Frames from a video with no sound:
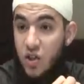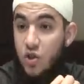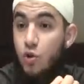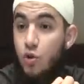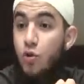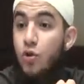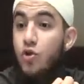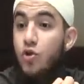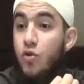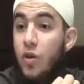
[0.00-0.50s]
As
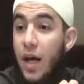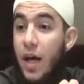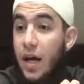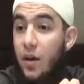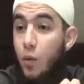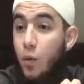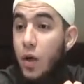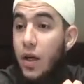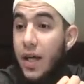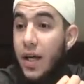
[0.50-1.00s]
soon as you
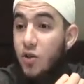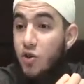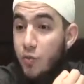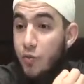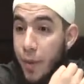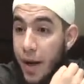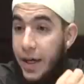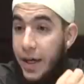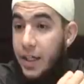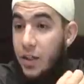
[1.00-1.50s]
land, we'll get
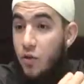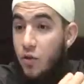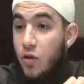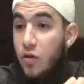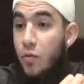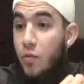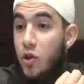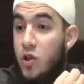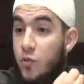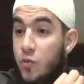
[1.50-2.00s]
you married
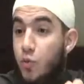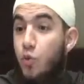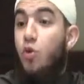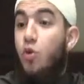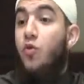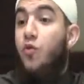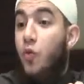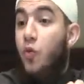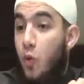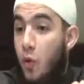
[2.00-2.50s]
to the most
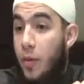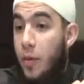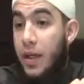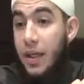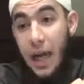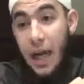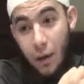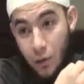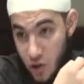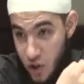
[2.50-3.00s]
beautiful
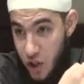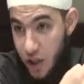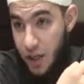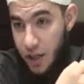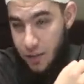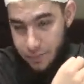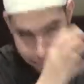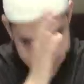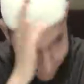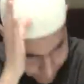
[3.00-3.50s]
woman in our
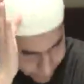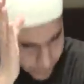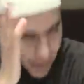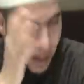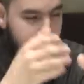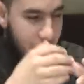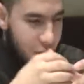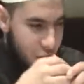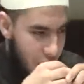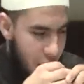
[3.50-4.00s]
city.
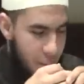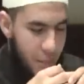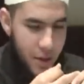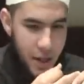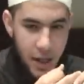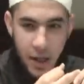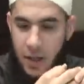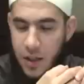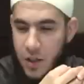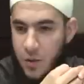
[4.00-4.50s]
Marriage,
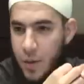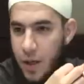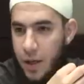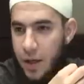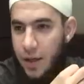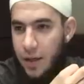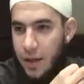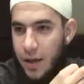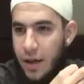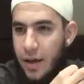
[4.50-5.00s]
hypothetically
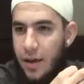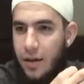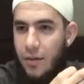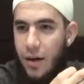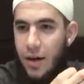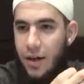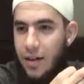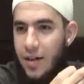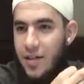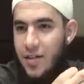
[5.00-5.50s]
speaking.
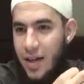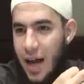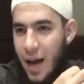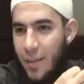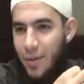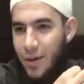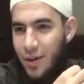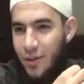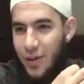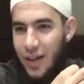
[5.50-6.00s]
But it doesn't
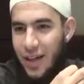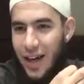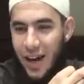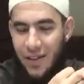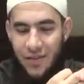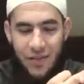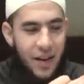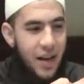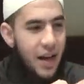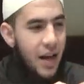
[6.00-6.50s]
happen in real
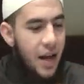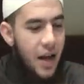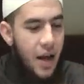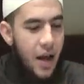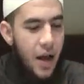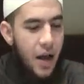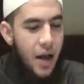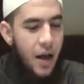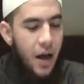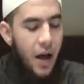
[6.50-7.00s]

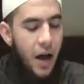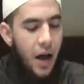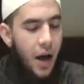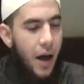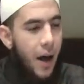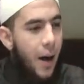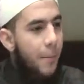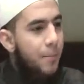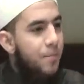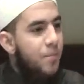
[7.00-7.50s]

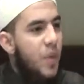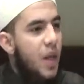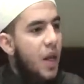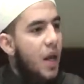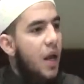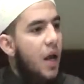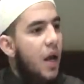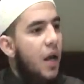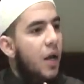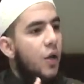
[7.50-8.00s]
life.
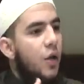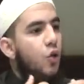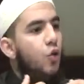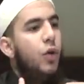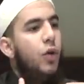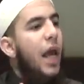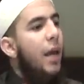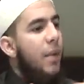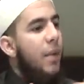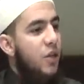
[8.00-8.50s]

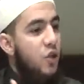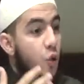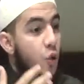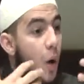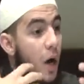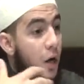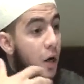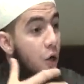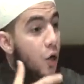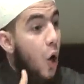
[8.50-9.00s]
You name it.
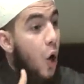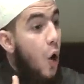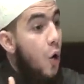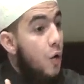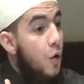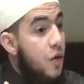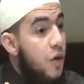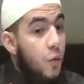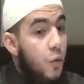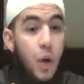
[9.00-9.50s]
You want
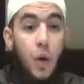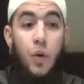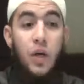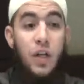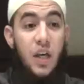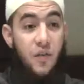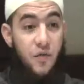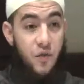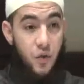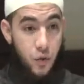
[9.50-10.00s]
clothes, we
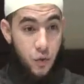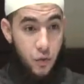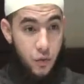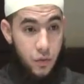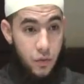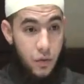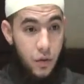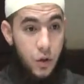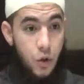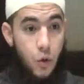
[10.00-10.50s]
will give you.
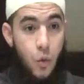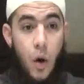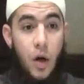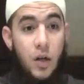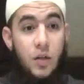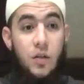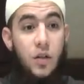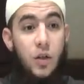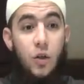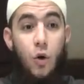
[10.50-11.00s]
You
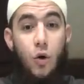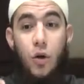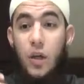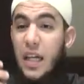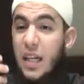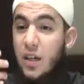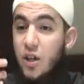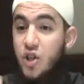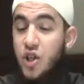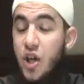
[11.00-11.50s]
want, you know,
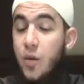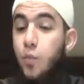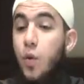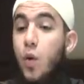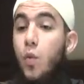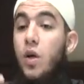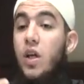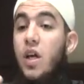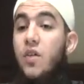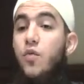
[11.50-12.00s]
leadership,
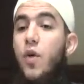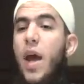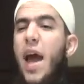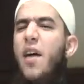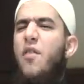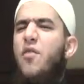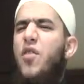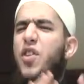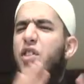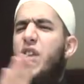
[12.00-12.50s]
we will give you.
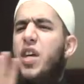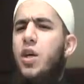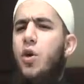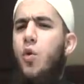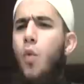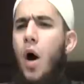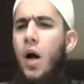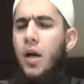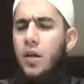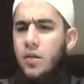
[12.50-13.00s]
Everything
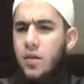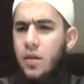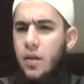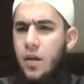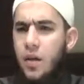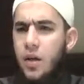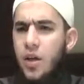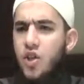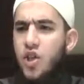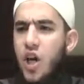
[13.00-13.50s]
you want
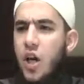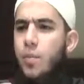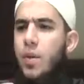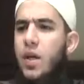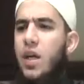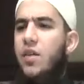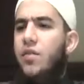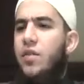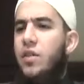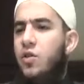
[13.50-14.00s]
shall
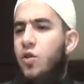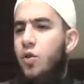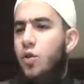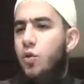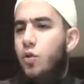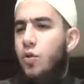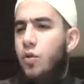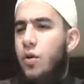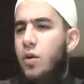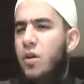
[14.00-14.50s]
be given to
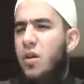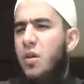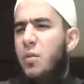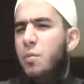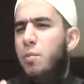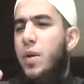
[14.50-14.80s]
you.